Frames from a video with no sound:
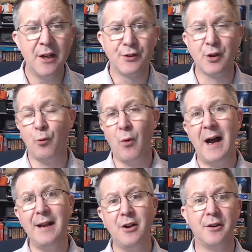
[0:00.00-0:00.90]
so
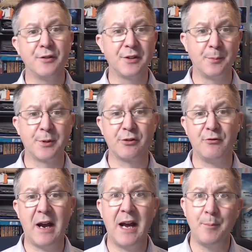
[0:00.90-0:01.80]
why not
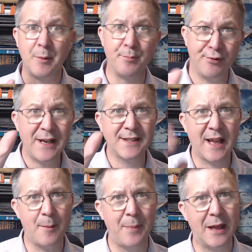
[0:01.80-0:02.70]
subscribe and press
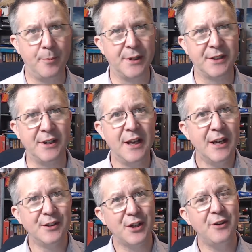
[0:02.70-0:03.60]
that bell button
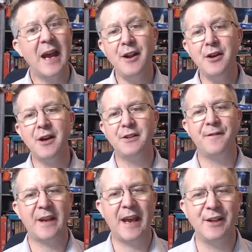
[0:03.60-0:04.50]
so you get a
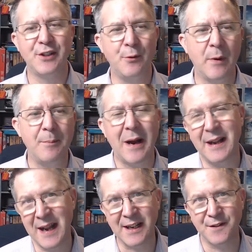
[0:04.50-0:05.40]
notification when my
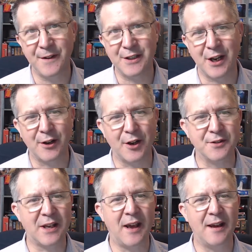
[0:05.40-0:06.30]
next video
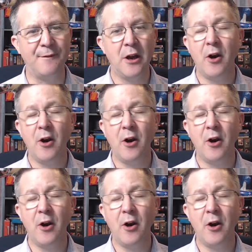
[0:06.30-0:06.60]
goes live.